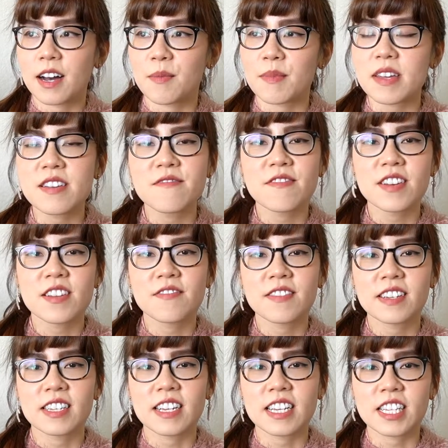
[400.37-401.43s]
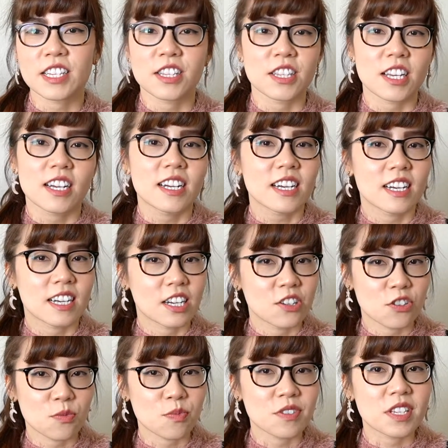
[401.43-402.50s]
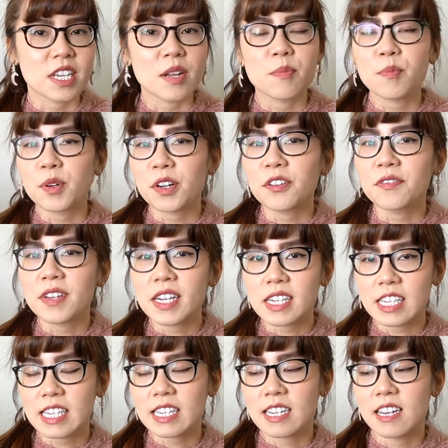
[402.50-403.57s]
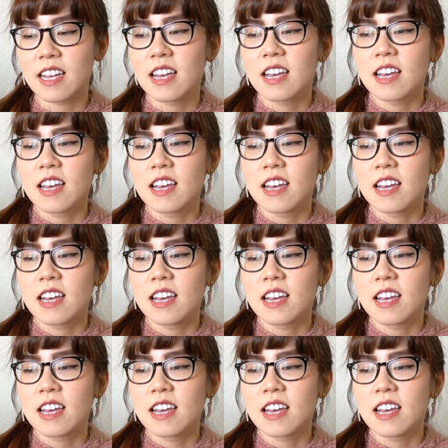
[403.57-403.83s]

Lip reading: even if it doesn't look 100% perfect and